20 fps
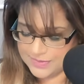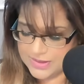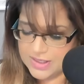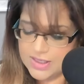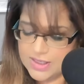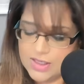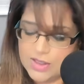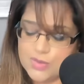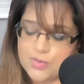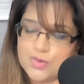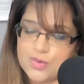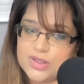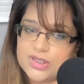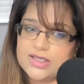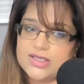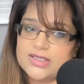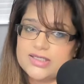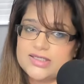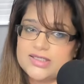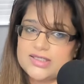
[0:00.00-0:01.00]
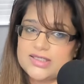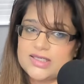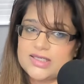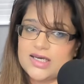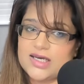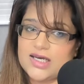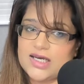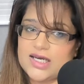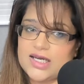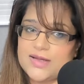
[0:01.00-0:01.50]
was
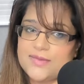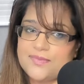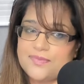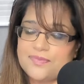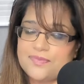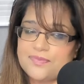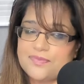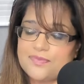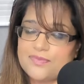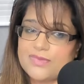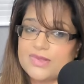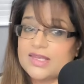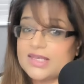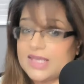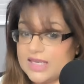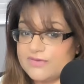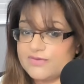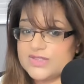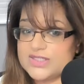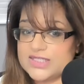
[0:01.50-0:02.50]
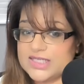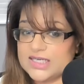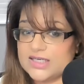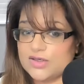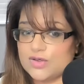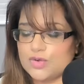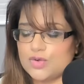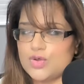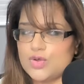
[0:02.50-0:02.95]
gave a signal